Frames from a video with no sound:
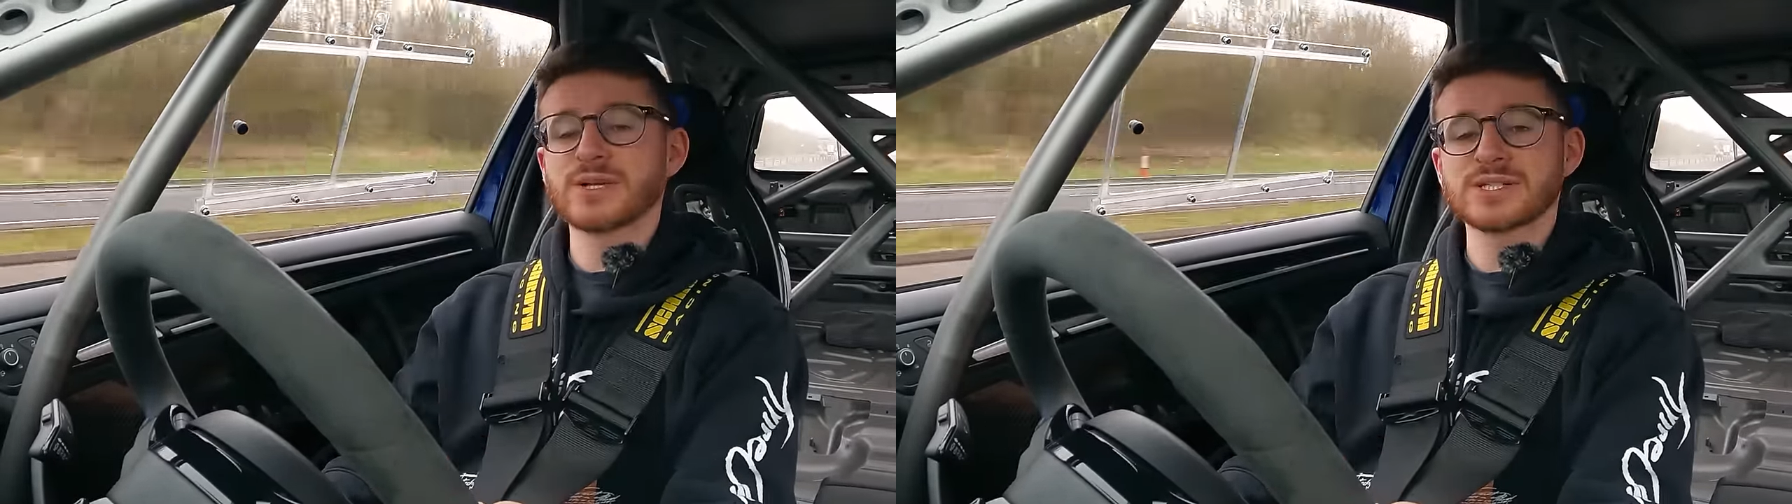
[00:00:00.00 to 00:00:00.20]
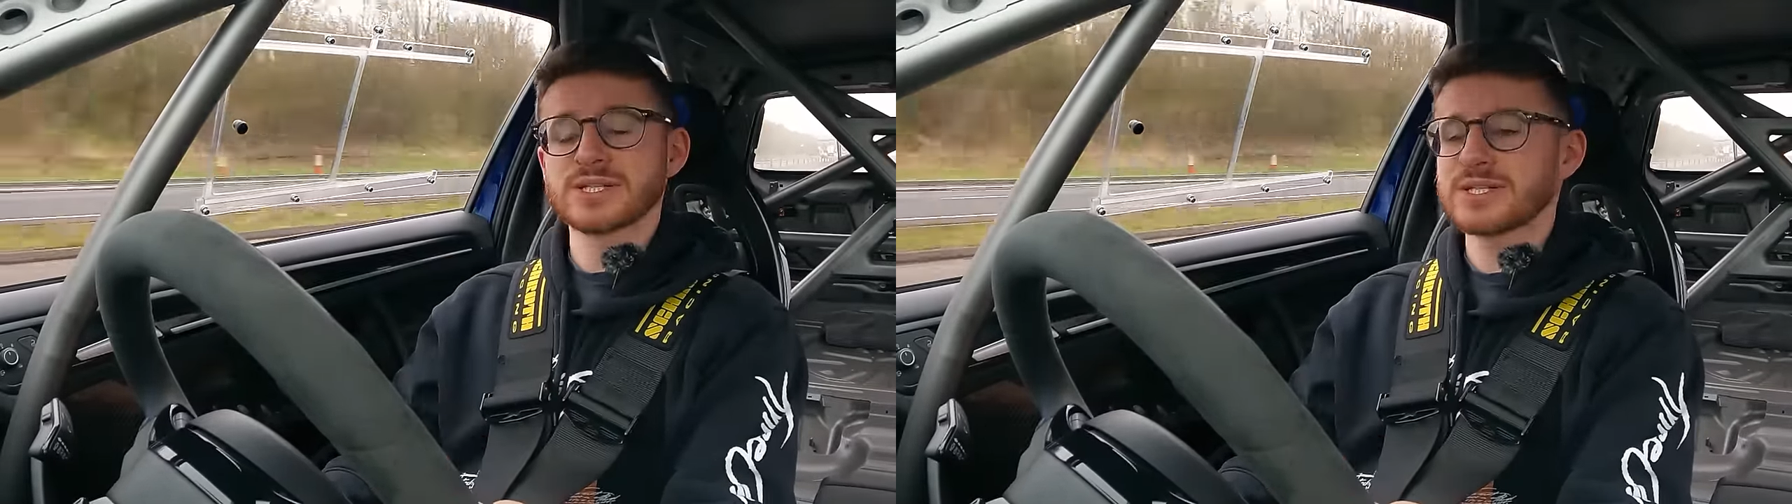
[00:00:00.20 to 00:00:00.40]

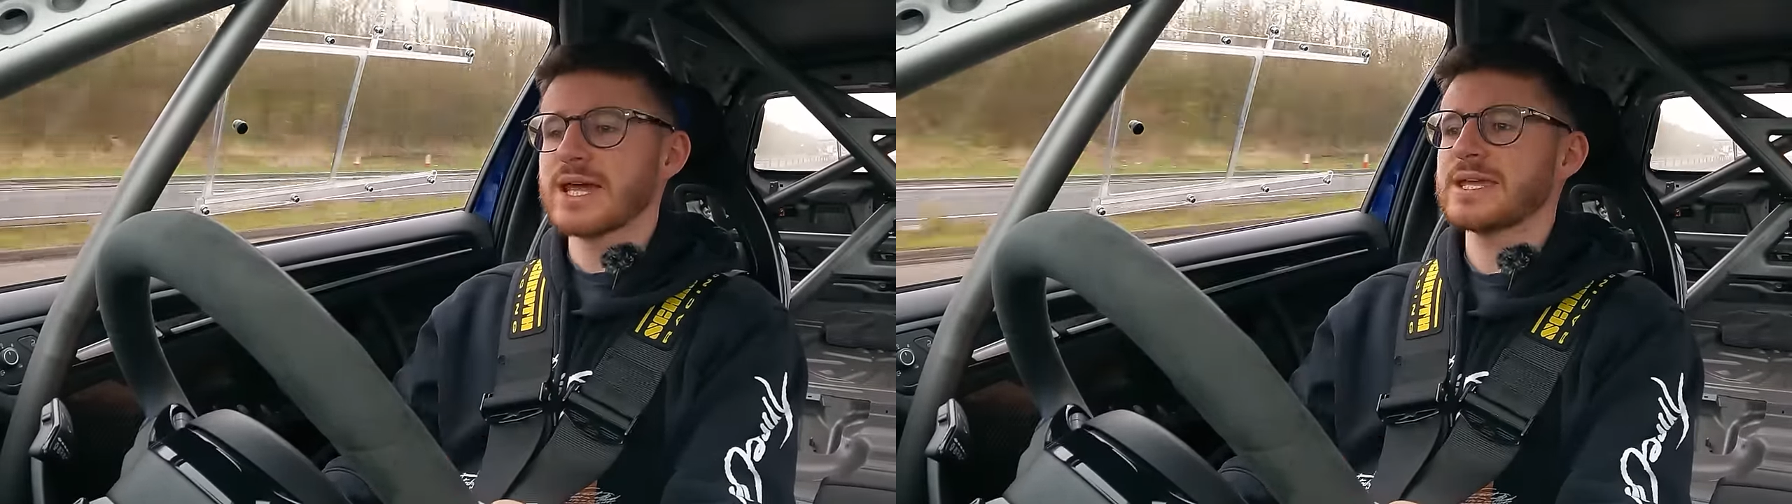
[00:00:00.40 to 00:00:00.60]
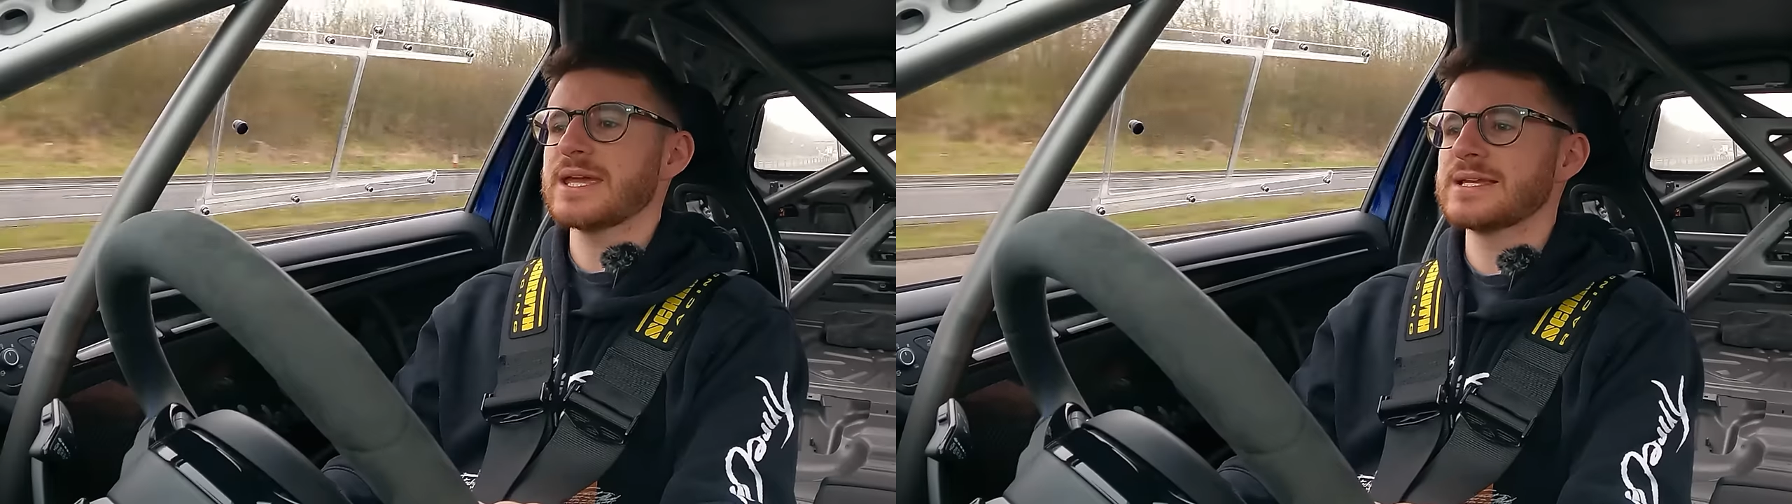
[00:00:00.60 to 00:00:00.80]
which
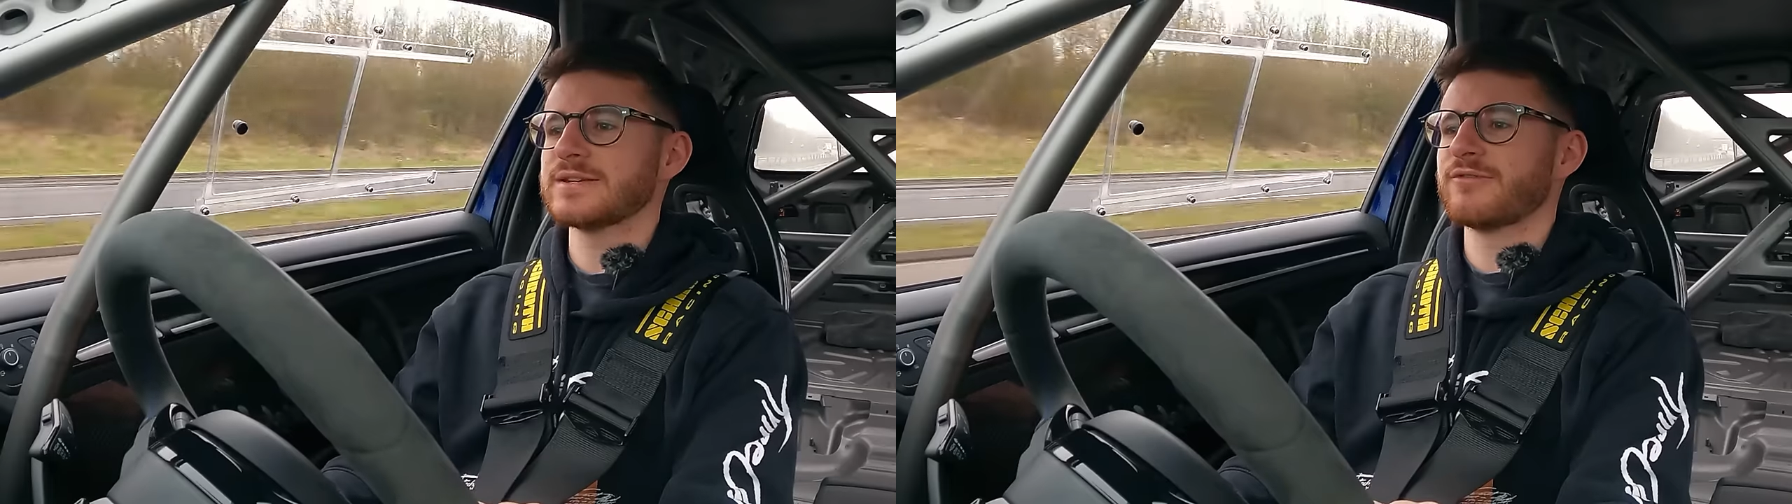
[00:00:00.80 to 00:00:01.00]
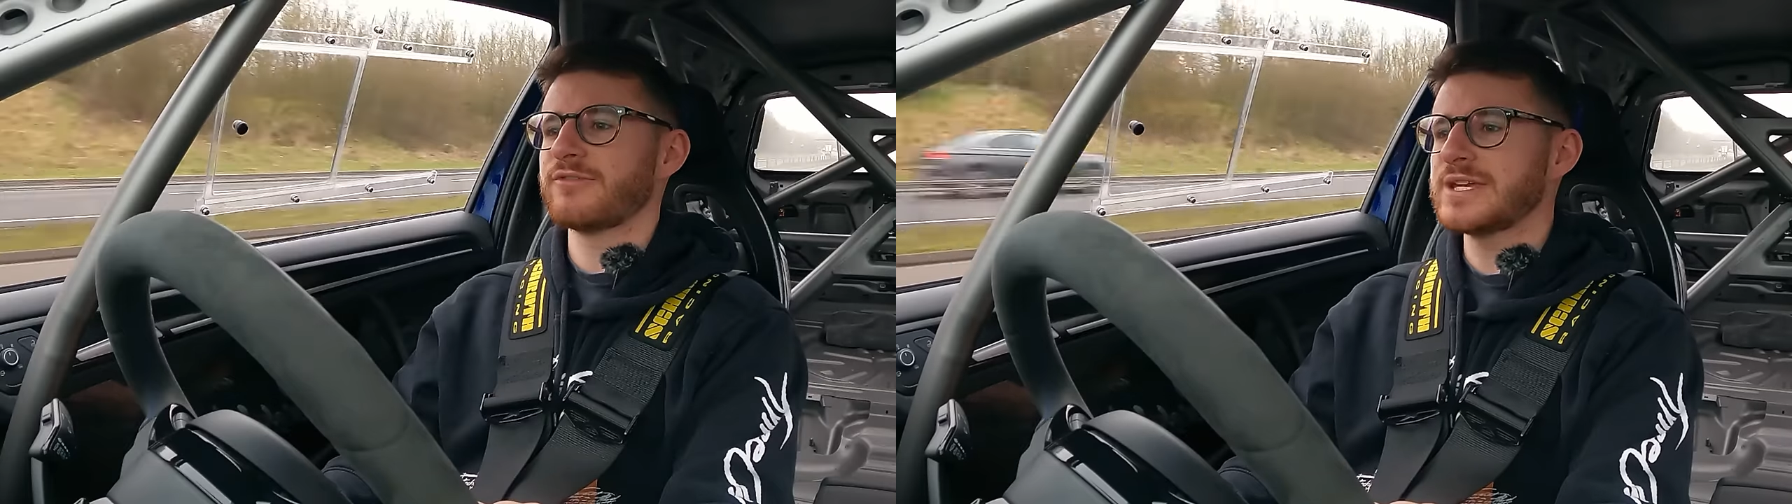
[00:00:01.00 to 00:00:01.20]
today is
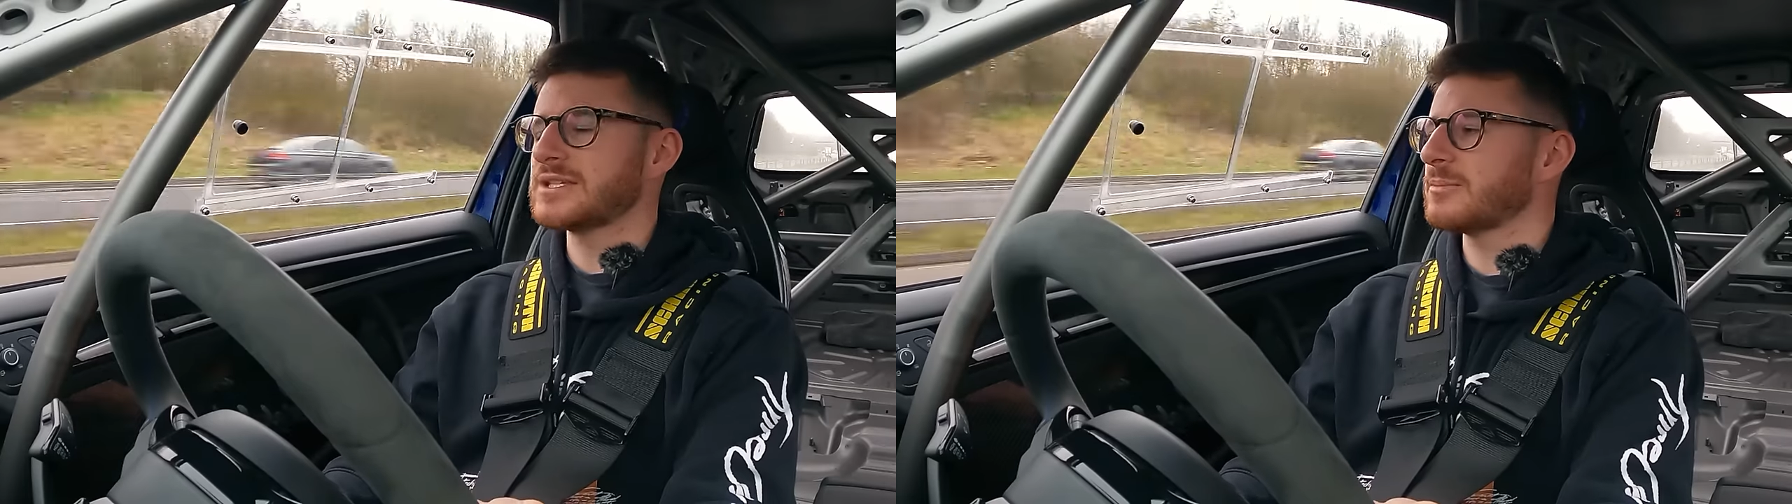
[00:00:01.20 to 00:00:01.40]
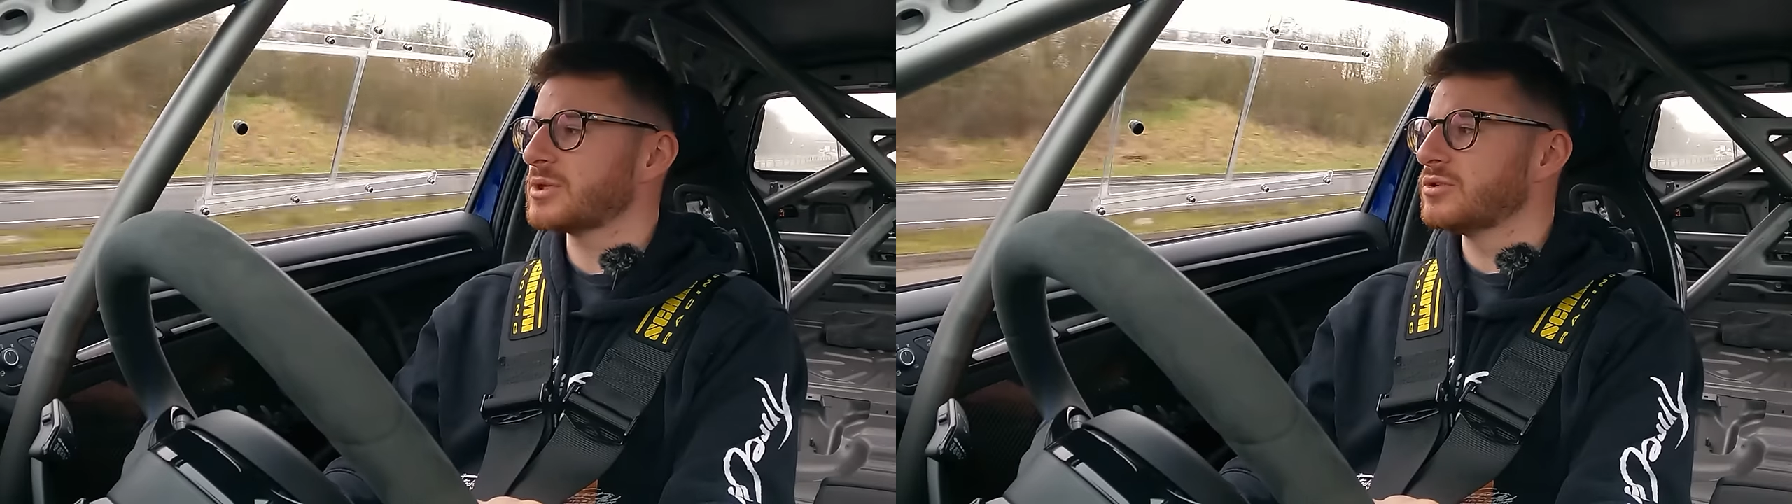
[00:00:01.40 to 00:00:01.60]

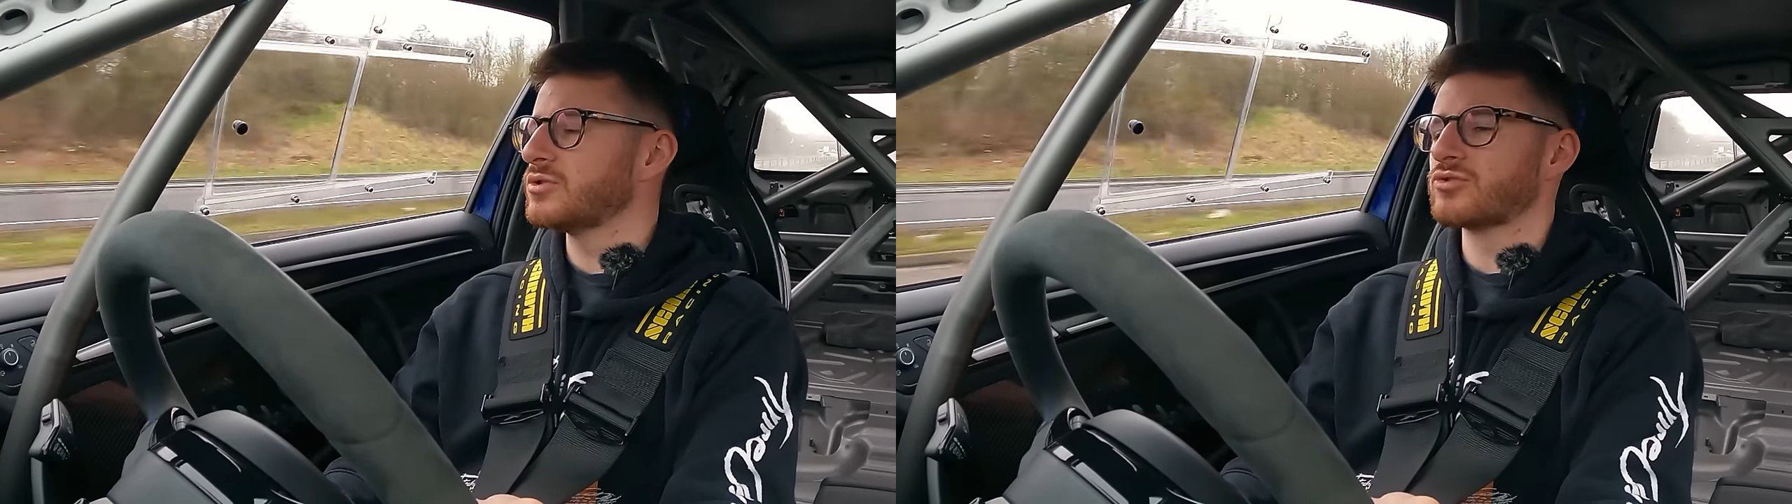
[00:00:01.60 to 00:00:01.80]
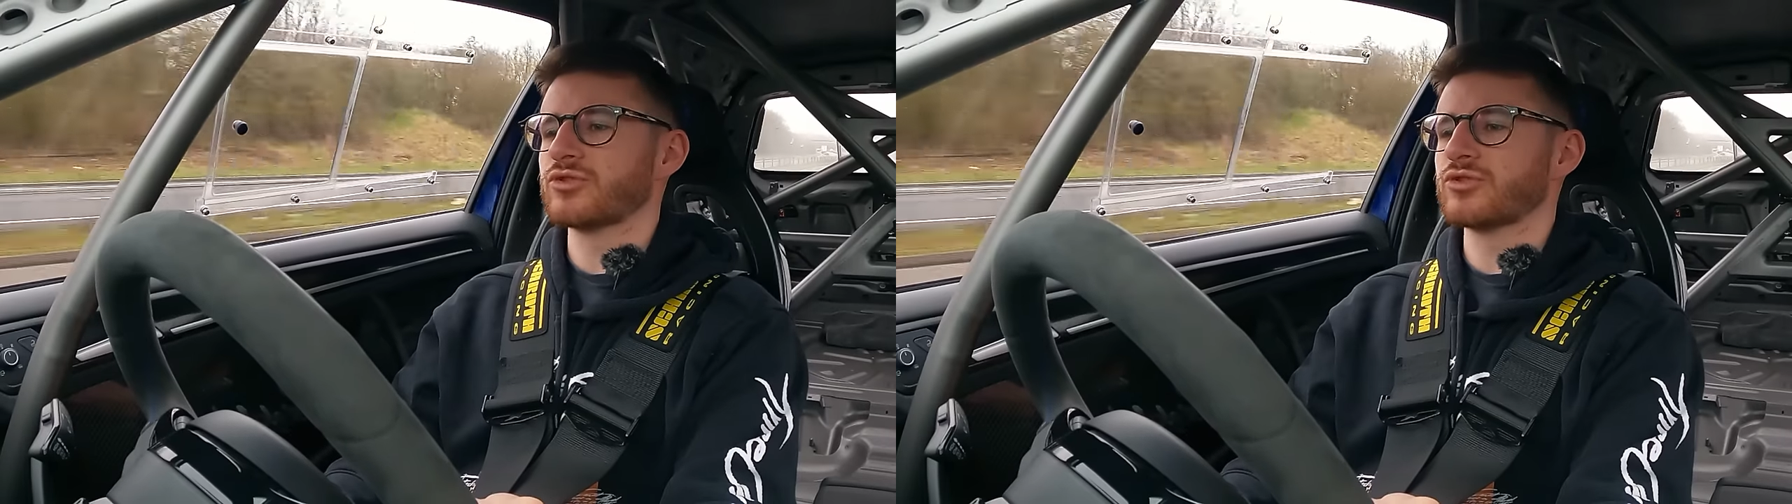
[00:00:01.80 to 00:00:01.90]
VW